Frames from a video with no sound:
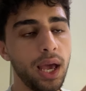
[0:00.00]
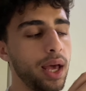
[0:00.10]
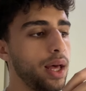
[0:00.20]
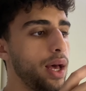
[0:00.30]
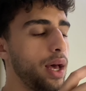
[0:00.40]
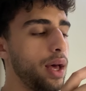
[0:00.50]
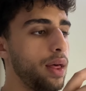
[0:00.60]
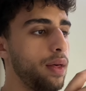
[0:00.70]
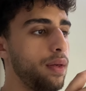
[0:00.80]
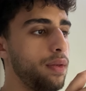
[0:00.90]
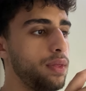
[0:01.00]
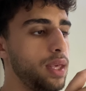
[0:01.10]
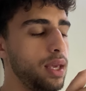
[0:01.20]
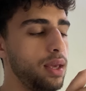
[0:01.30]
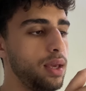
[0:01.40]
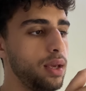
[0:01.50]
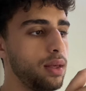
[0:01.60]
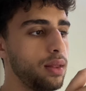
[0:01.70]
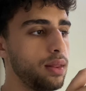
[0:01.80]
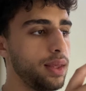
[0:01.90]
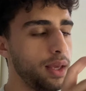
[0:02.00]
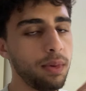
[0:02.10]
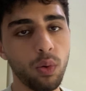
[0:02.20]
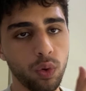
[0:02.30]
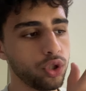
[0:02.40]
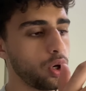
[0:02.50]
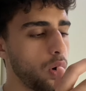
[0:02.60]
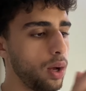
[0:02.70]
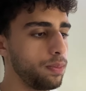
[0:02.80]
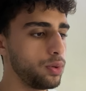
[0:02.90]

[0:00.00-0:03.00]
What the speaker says: the email will show up.